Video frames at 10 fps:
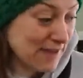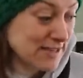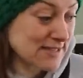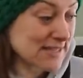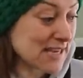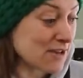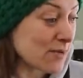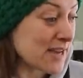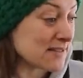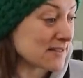obviously,
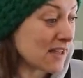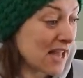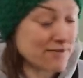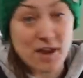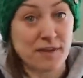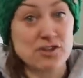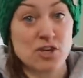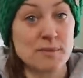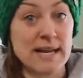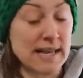otherwise I'll have nothing
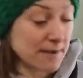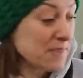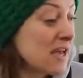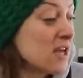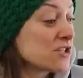germinating.